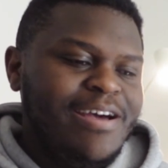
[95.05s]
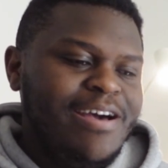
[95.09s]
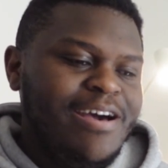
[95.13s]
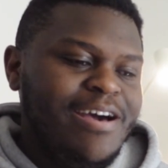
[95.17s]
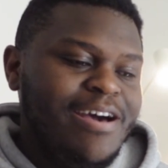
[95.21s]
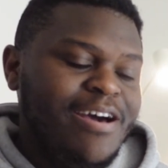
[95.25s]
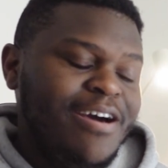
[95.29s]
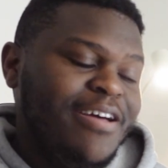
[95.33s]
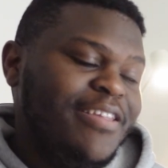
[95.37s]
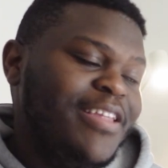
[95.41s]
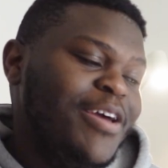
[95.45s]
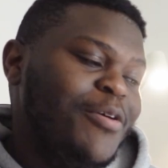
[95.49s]

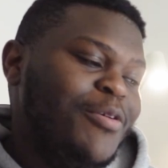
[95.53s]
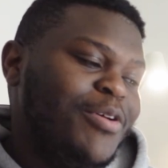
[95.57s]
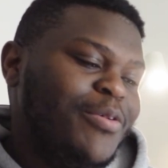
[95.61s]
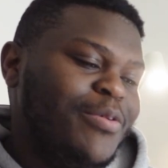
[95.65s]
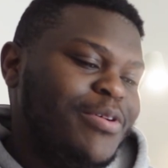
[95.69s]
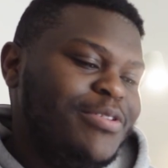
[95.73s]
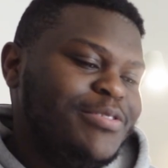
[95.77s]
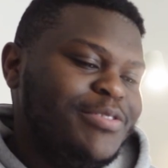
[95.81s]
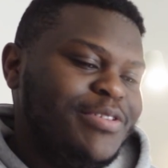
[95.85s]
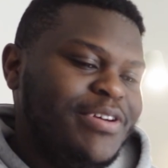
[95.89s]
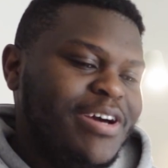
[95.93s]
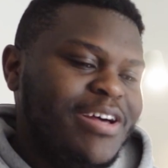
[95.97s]
They were the
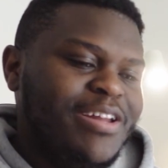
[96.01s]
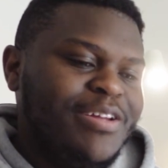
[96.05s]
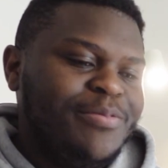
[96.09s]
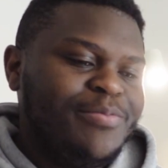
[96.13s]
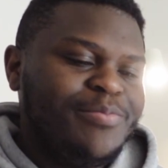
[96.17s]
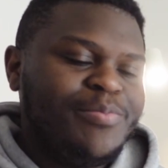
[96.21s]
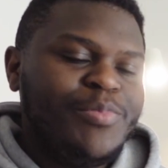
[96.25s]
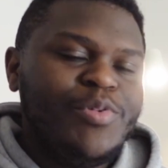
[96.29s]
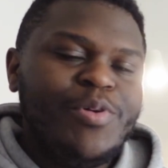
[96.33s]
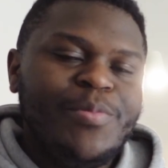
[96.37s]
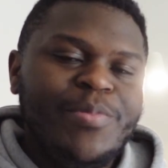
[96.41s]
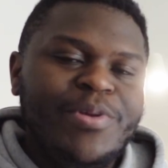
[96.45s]
ones who kind
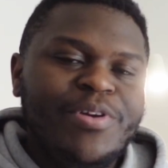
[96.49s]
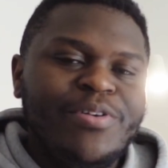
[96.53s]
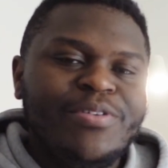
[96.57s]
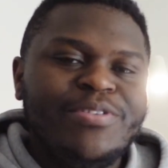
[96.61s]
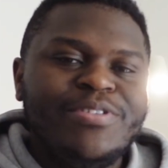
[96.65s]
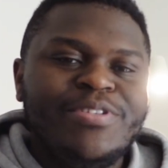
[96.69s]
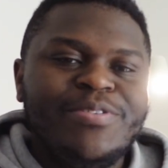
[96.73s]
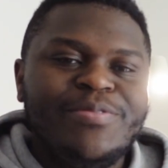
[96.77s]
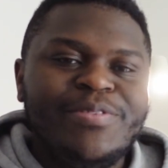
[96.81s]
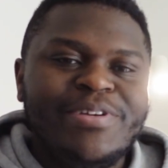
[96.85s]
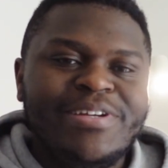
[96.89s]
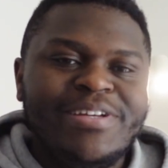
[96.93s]
of put me
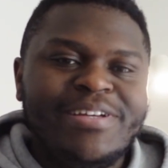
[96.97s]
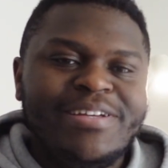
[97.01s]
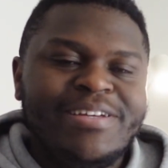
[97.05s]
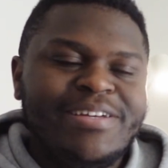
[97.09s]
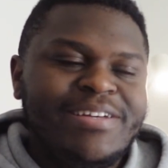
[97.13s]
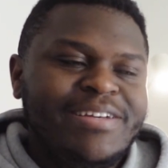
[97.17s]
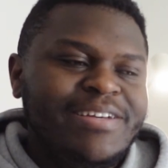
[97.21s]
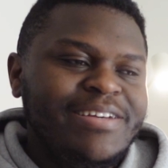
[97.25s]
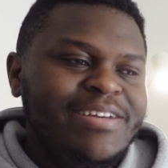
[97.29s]
onto it.